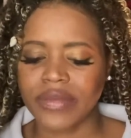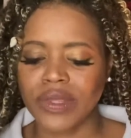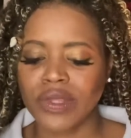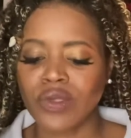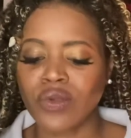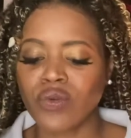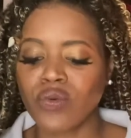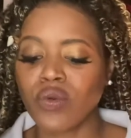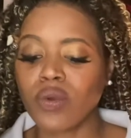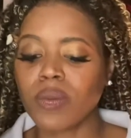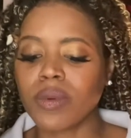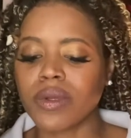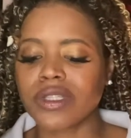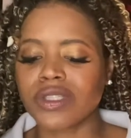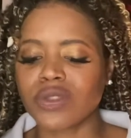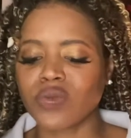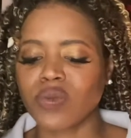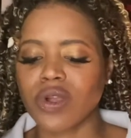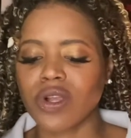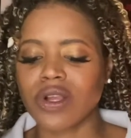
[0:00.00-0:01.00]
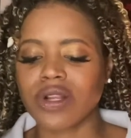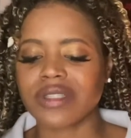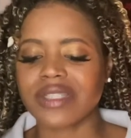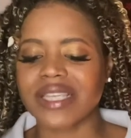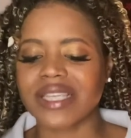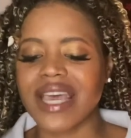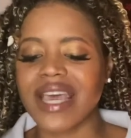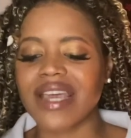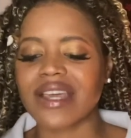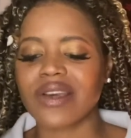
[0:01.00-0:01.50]
Rupert's words
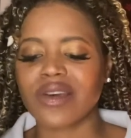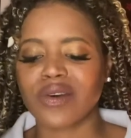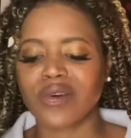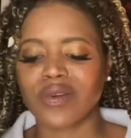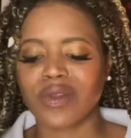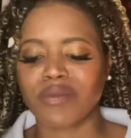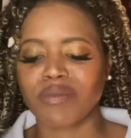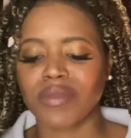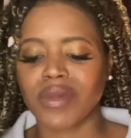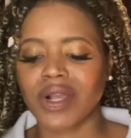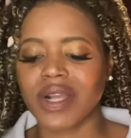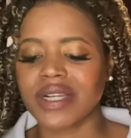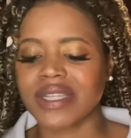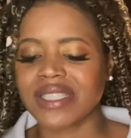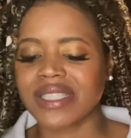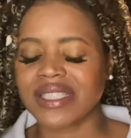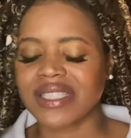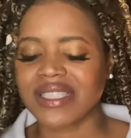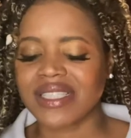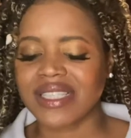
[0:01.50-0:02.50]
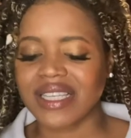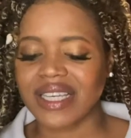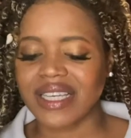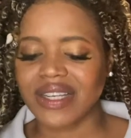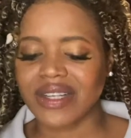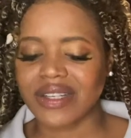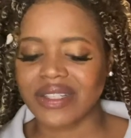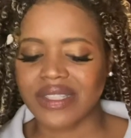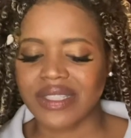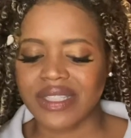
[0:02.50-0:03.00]
echoed in Marcus's
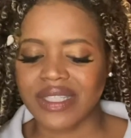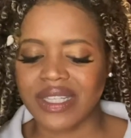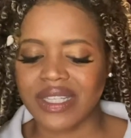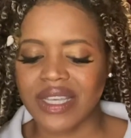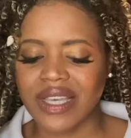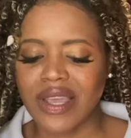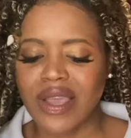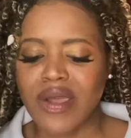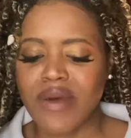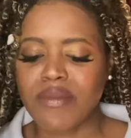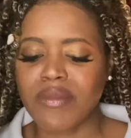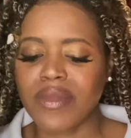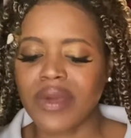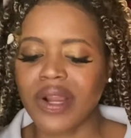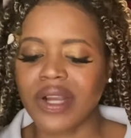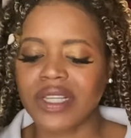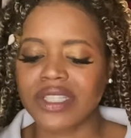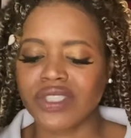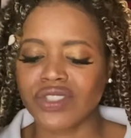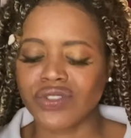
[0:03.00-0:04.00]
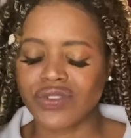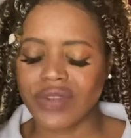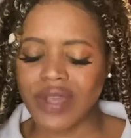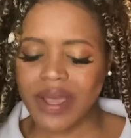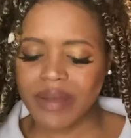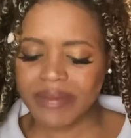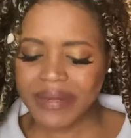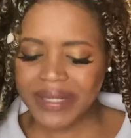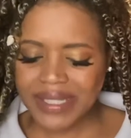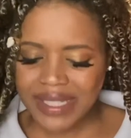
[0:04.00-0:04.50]
ears. Marcus
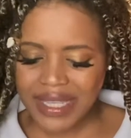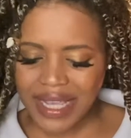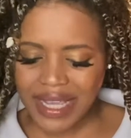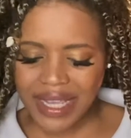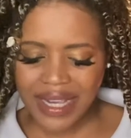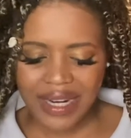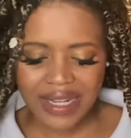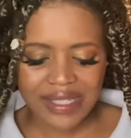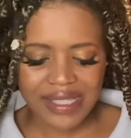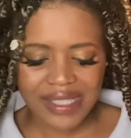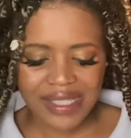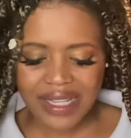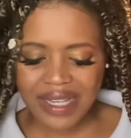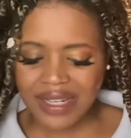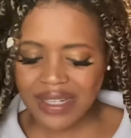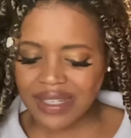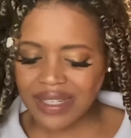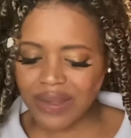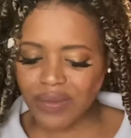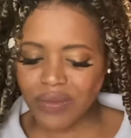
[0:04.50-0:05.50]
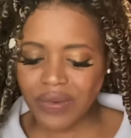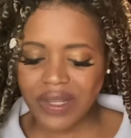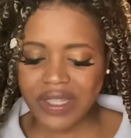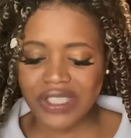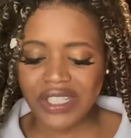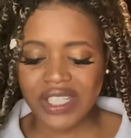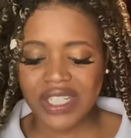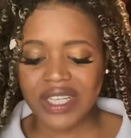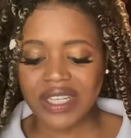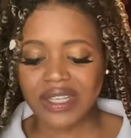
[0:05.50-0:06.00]
dropped his head and suddenly
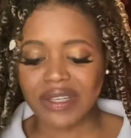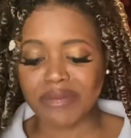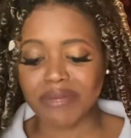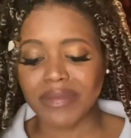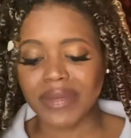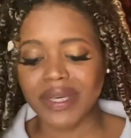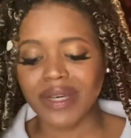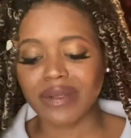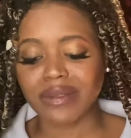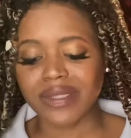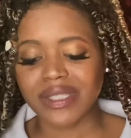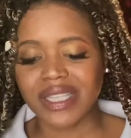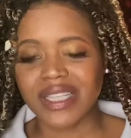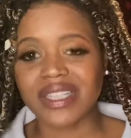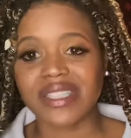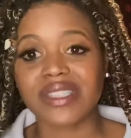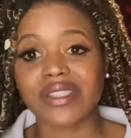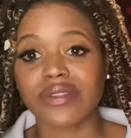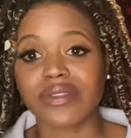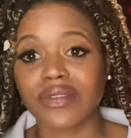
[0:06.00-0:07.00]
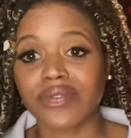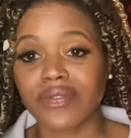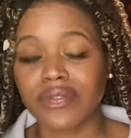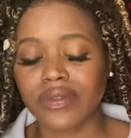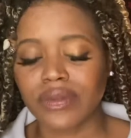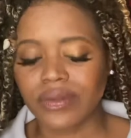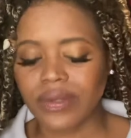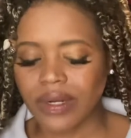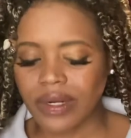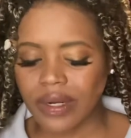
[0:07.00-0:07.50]
wished he could melt into the
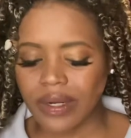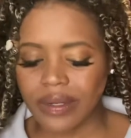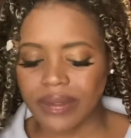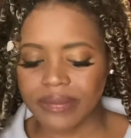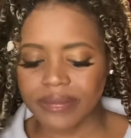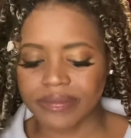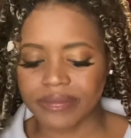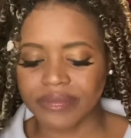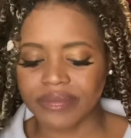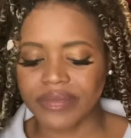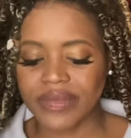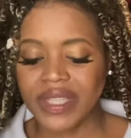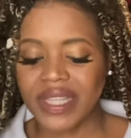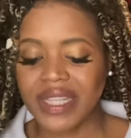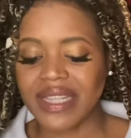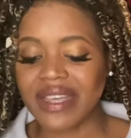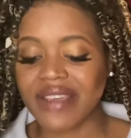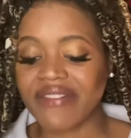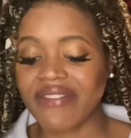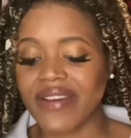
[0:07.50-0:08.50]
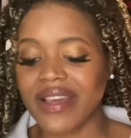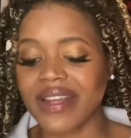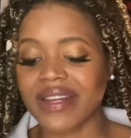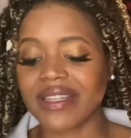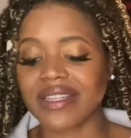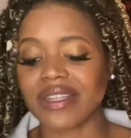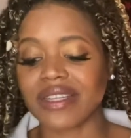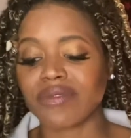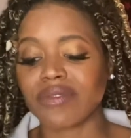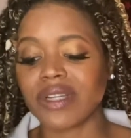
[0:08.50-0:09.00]
floor. They
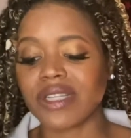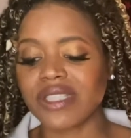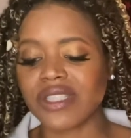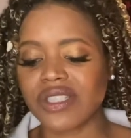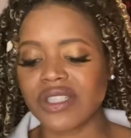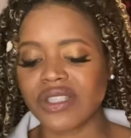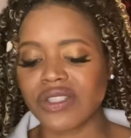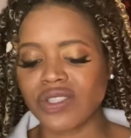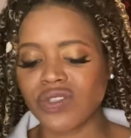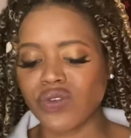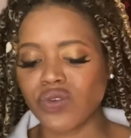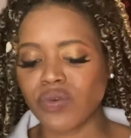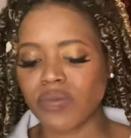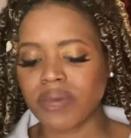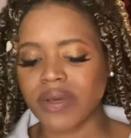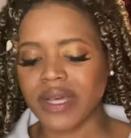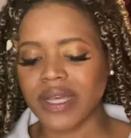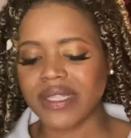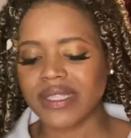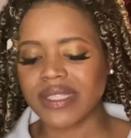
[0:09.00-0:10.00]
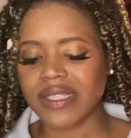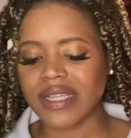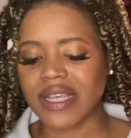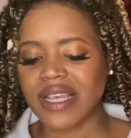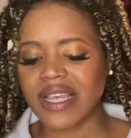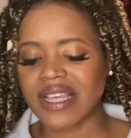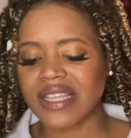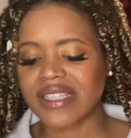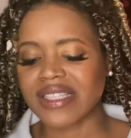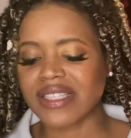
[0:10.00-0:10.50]
finally reached the school bus.
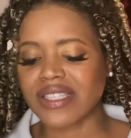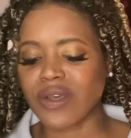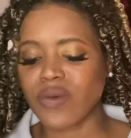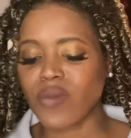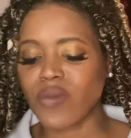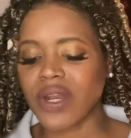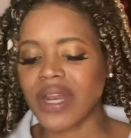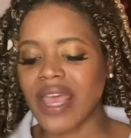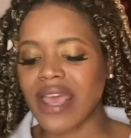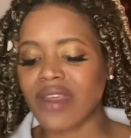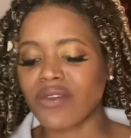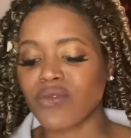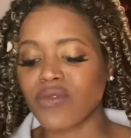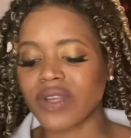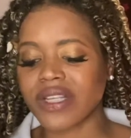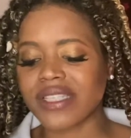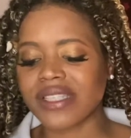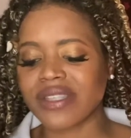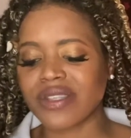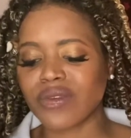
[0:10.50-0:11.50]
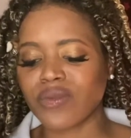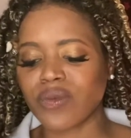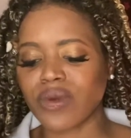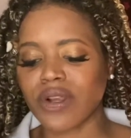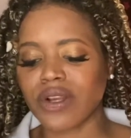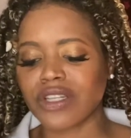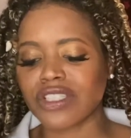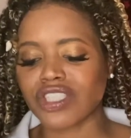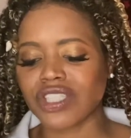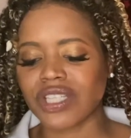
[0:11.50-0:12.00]
Someone had written the
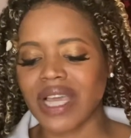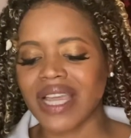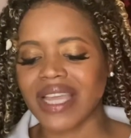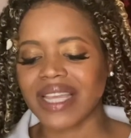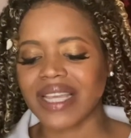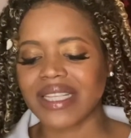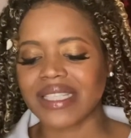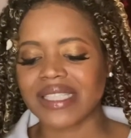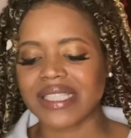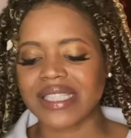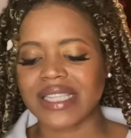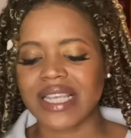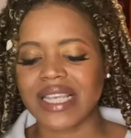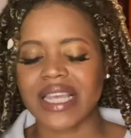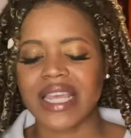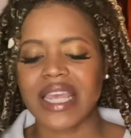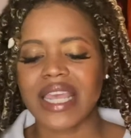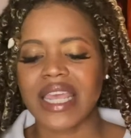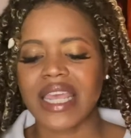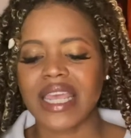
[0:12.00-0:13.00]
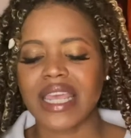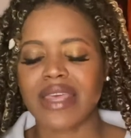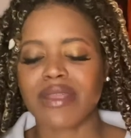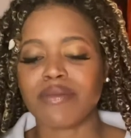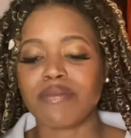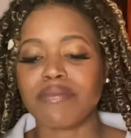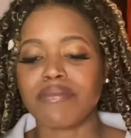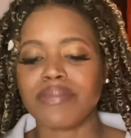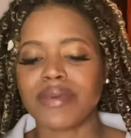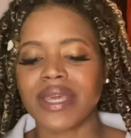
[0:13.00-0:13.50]
word Giants
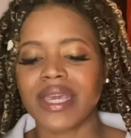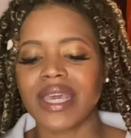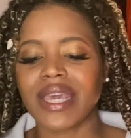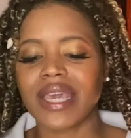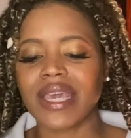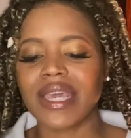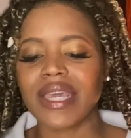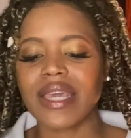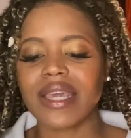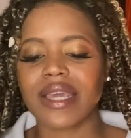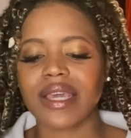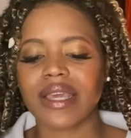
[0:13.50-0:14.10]
in big